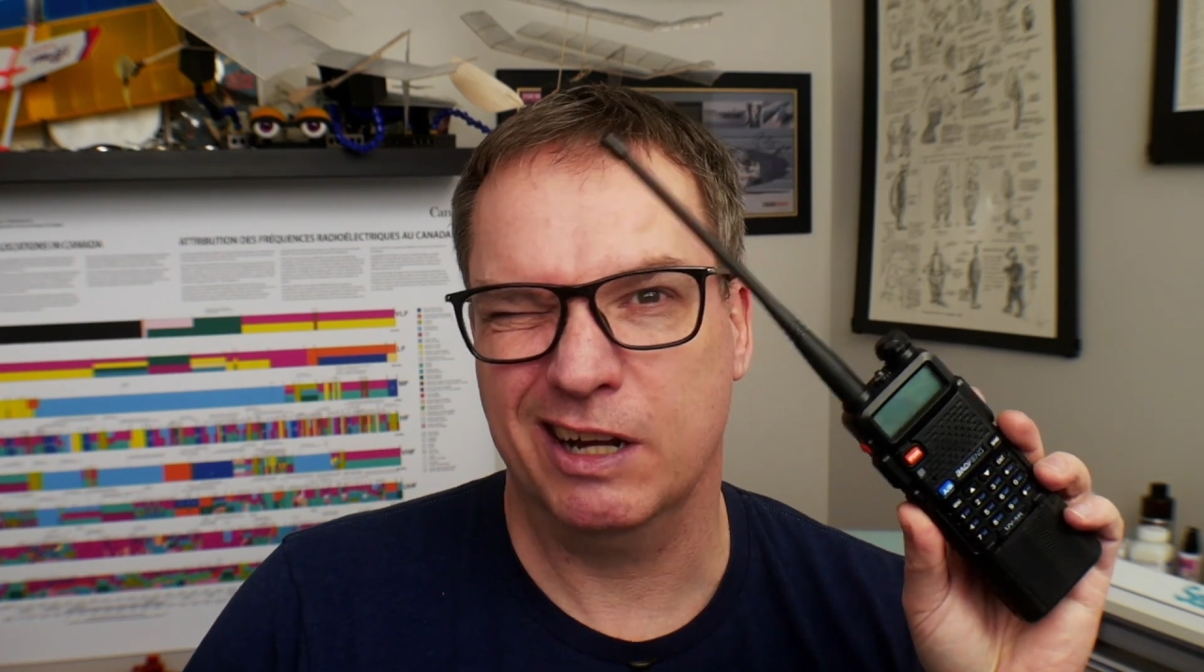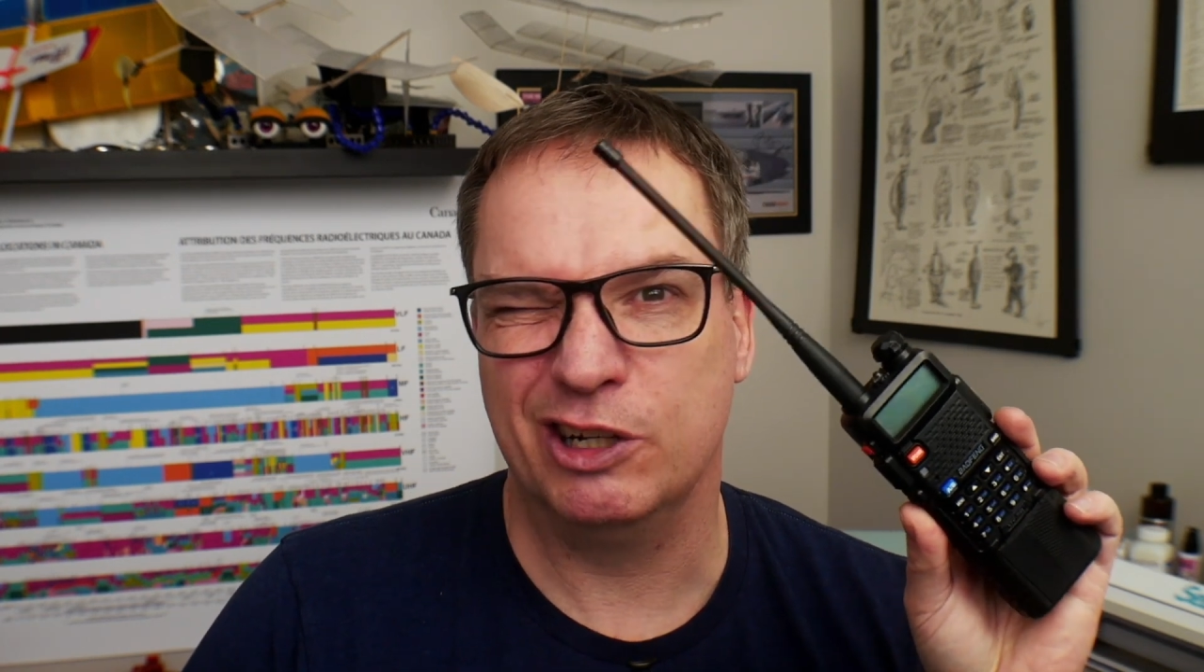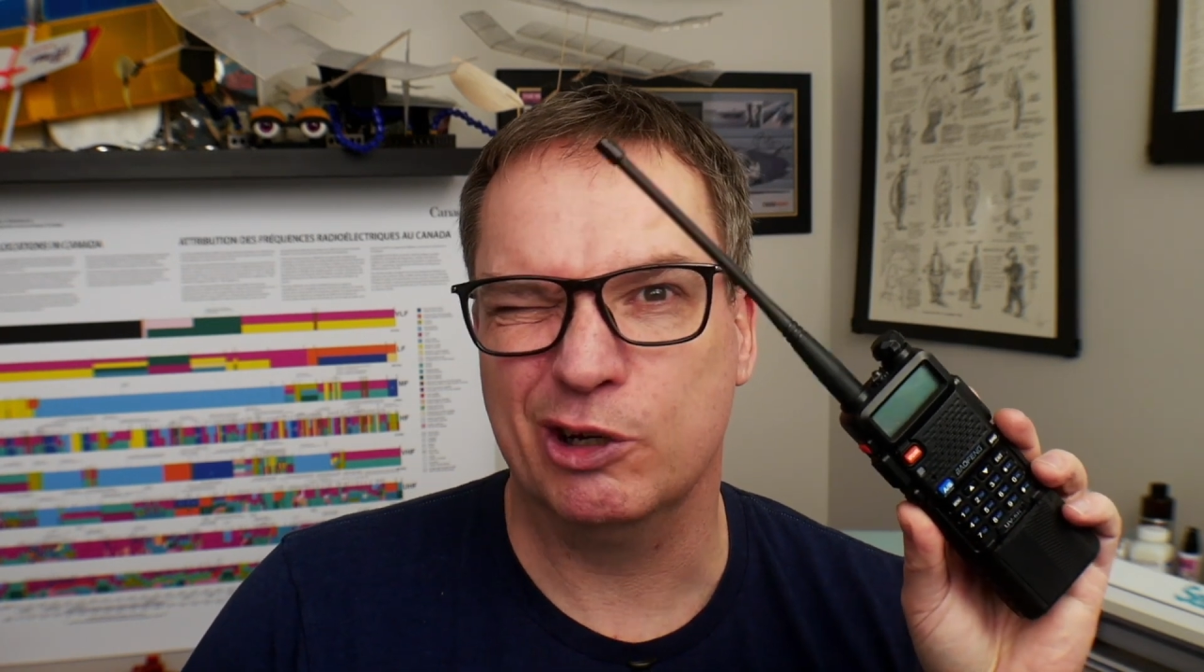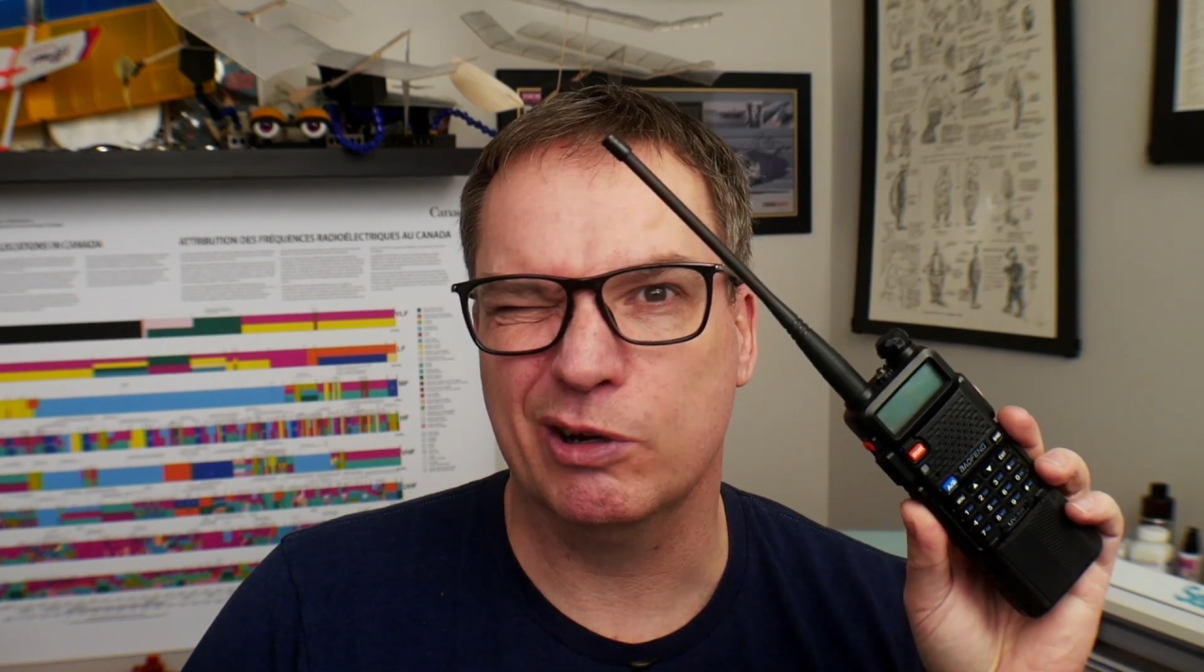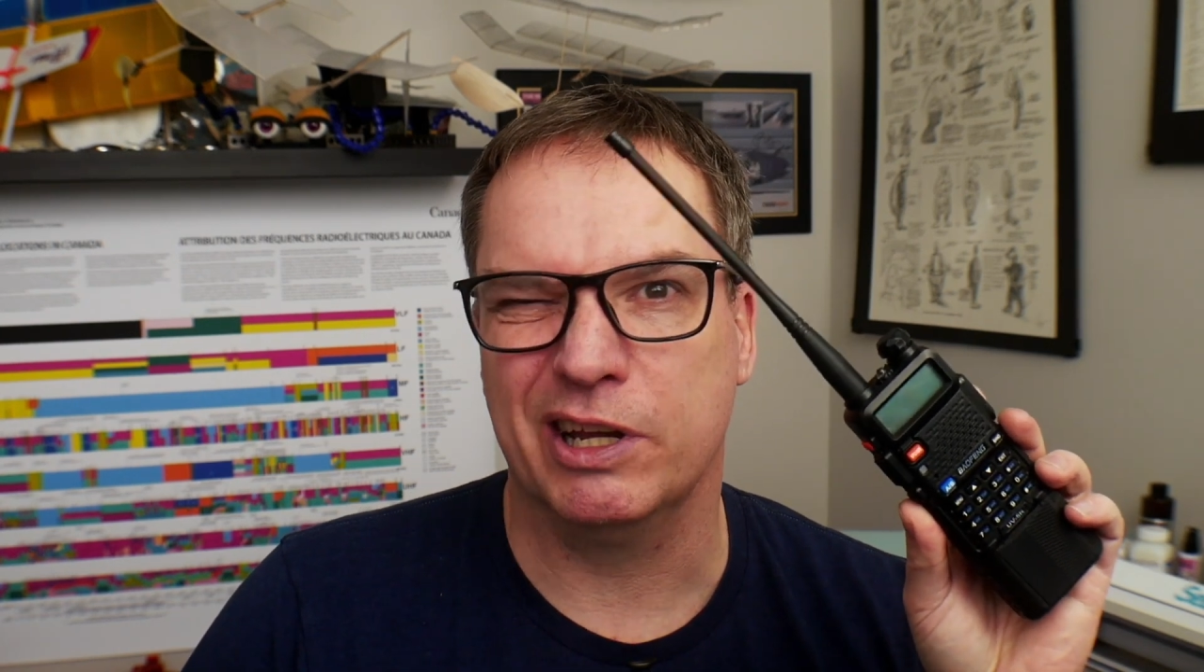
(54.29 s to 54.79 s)
a
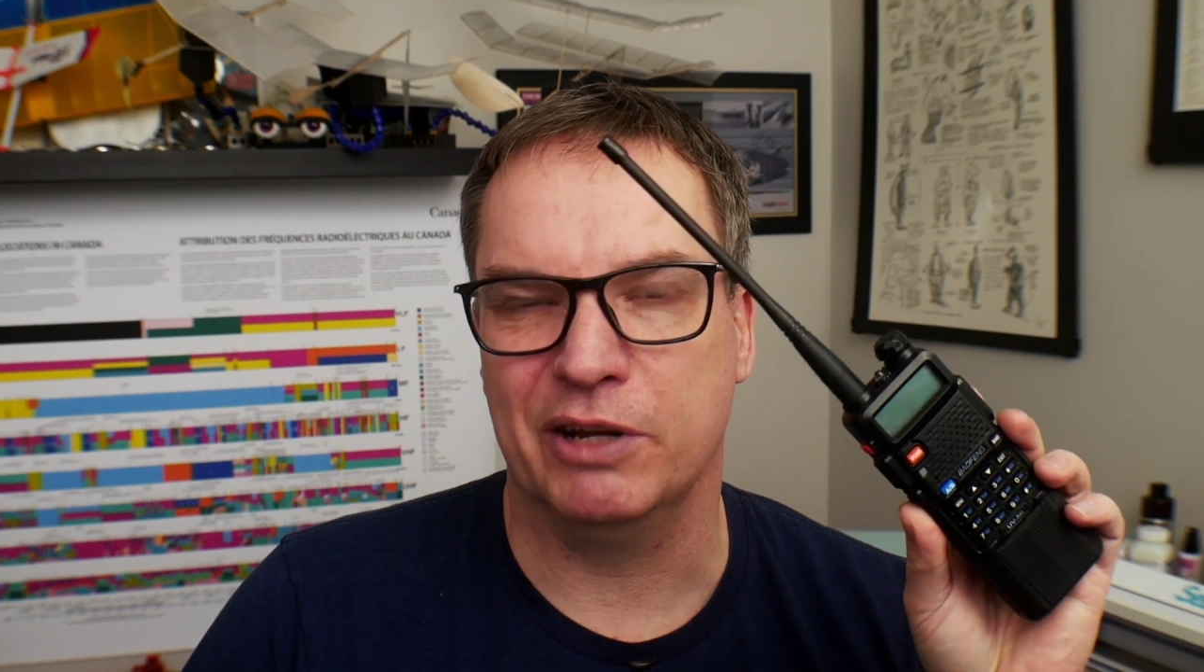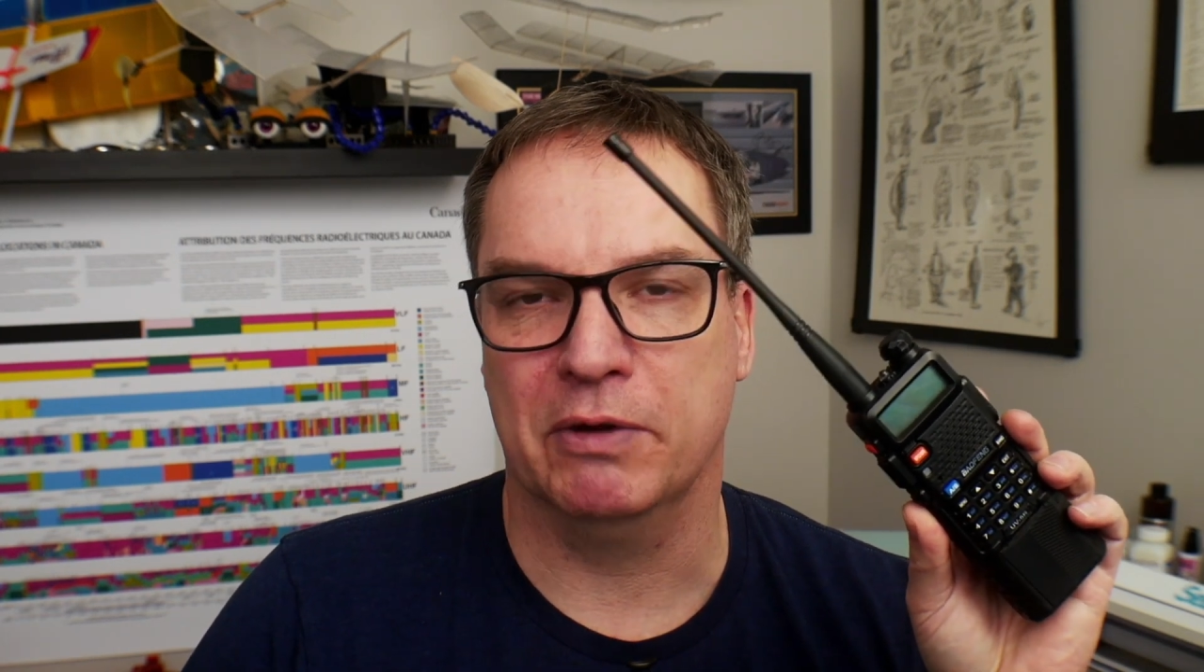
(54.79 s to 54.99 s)
dirty